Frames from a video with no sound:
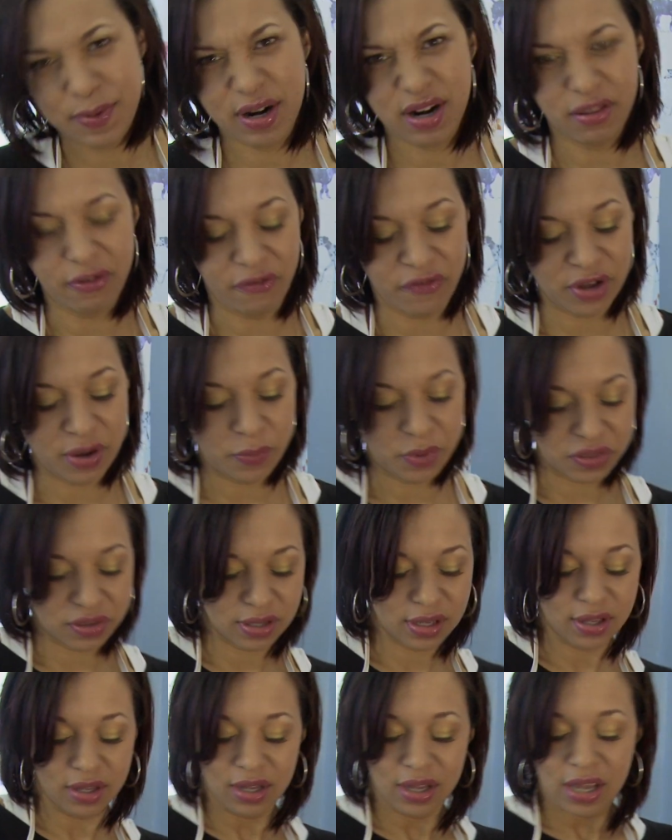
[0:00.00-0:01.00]
part of the fun with
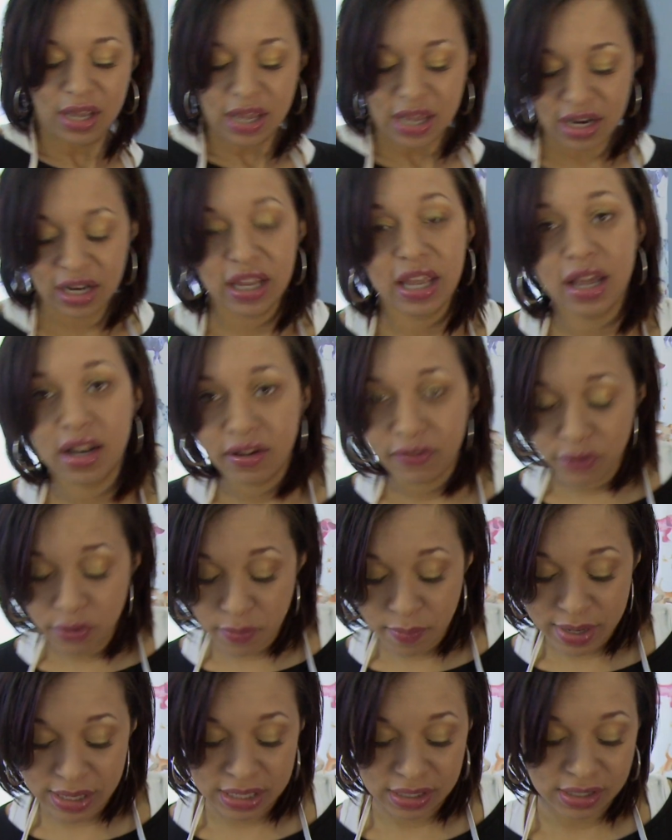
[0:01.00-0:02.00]
it. And again, if you were
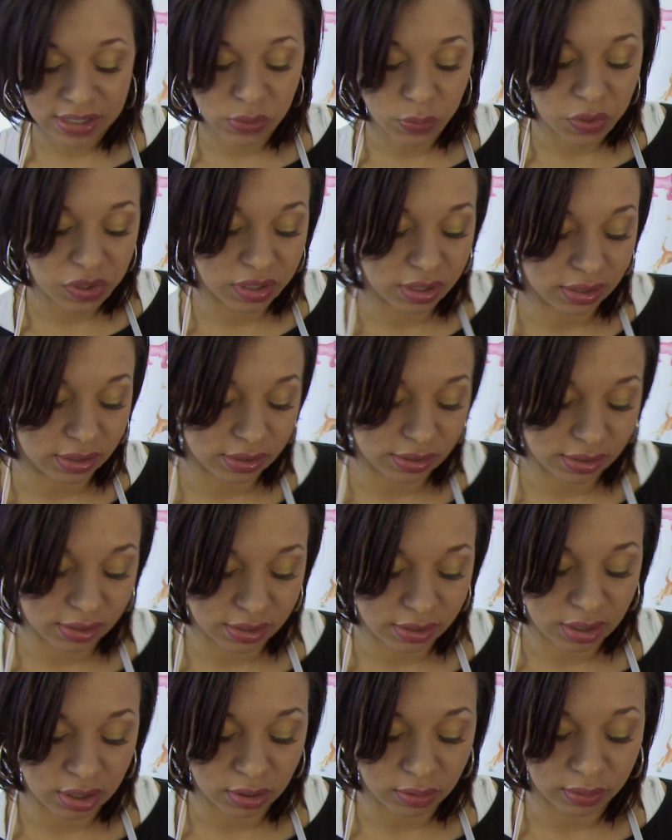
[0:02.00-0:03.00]
making this with,
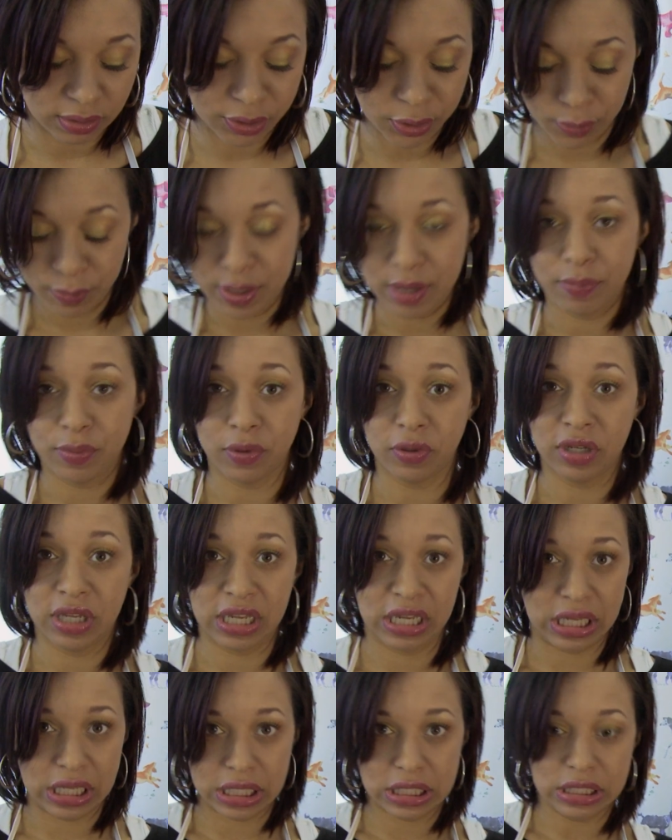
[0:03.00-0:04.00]
little people,
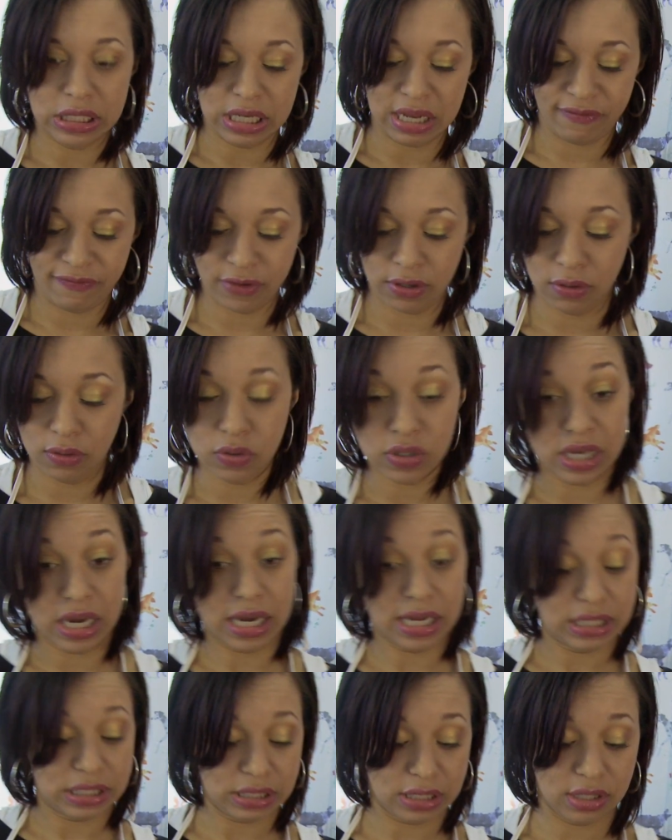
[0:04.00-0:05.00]
kids, nephews,
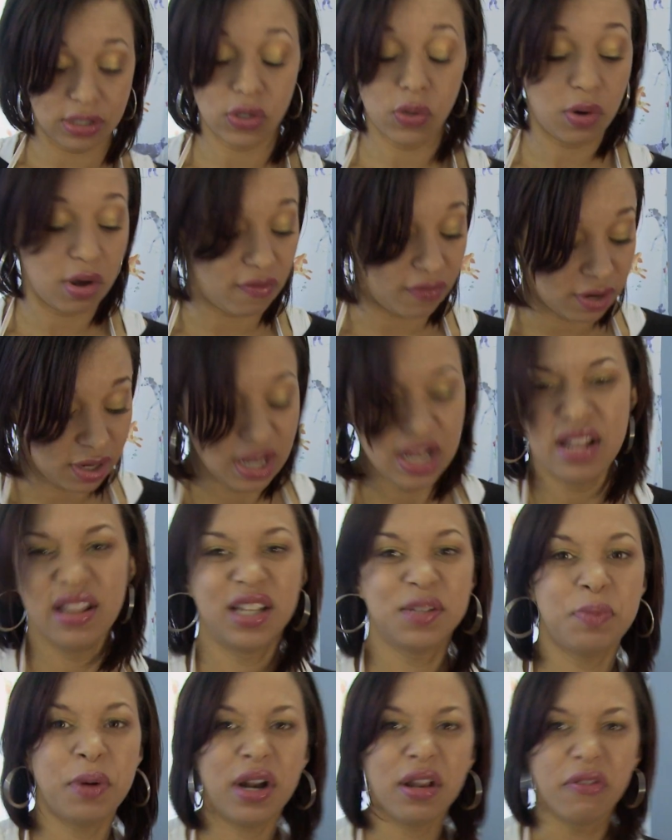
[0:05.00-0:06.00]
godsons, whoever,
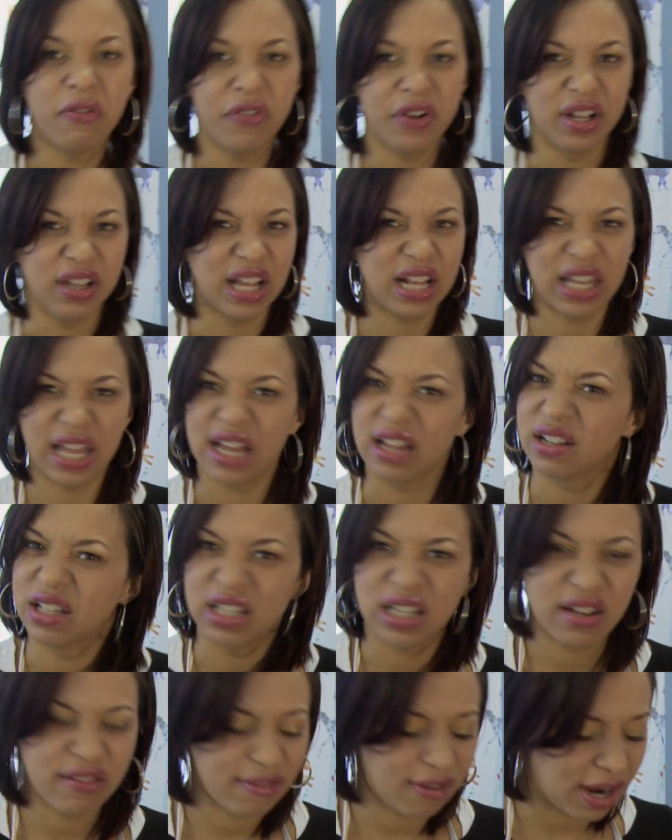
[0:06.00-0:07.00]
that's part of the fun. They
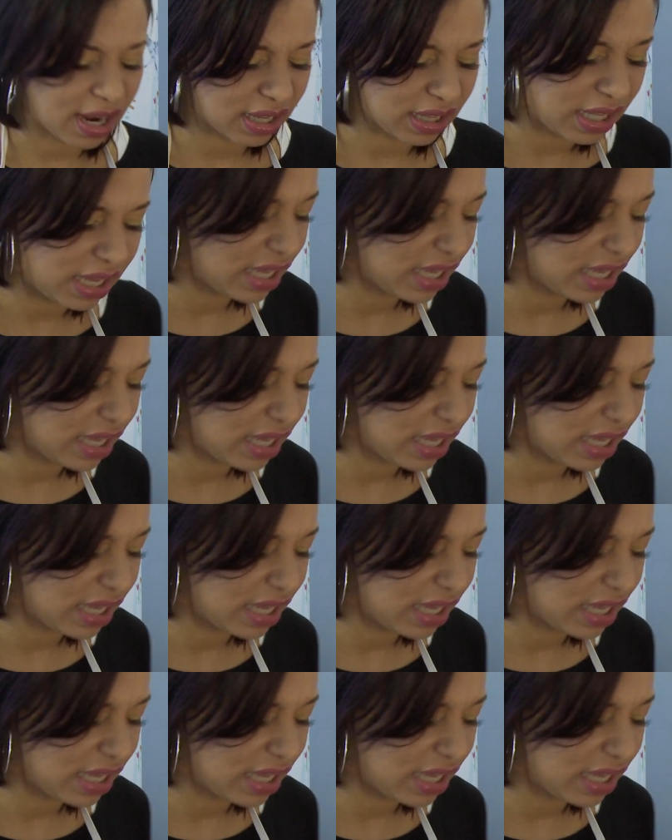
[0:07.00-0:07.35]
love cracking the